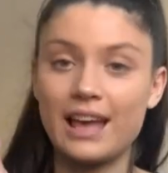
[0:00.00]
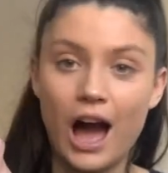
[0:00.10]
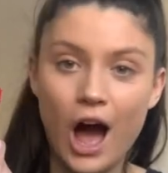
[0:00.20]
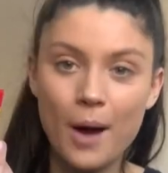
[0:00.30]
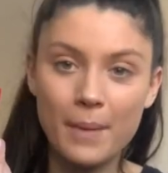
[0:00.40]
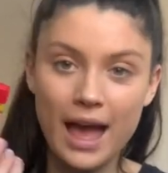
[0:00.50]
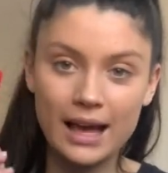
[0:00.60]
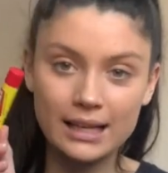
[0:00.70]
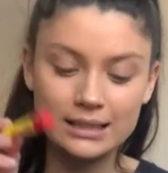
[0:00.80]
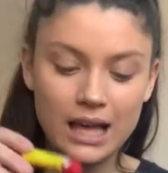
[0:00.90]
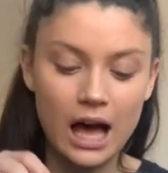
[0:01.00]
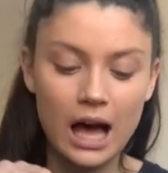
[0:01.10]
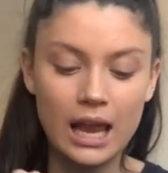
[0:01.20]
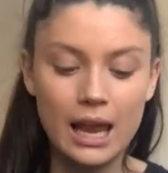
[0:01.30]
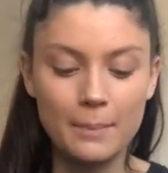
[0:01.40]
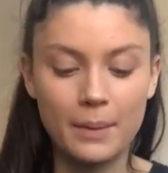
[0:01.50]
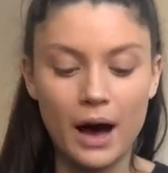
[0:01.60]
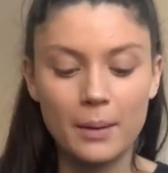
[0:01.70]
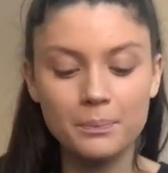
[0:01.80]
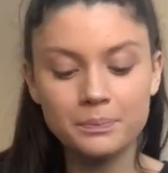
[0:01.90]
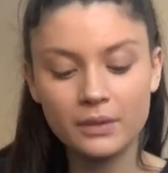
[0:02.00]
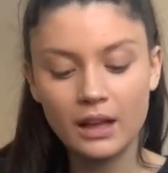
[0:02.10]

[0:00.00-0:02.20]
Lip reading: Carmex lip balm